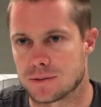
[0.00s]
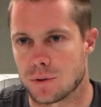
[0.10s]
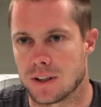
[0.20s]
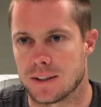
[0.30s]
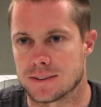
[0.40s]

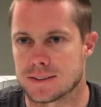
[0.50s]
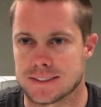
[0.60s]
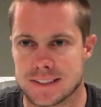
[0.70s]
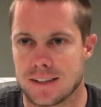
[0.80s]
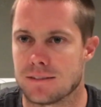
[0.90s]
way is to
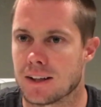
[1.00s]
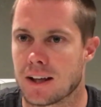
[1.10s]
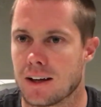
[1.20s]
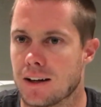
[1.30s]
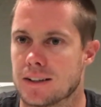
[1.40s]
save the
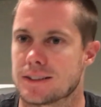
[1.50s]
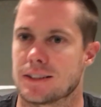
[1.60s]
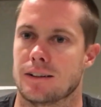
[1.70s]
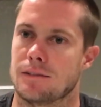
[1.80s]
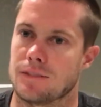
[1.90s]
cash
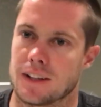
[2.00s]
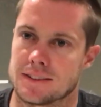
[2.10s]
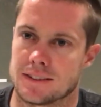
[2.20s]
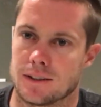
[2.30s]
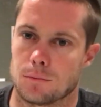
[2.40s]
and
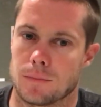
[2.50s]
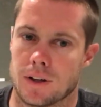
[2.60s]
invest it.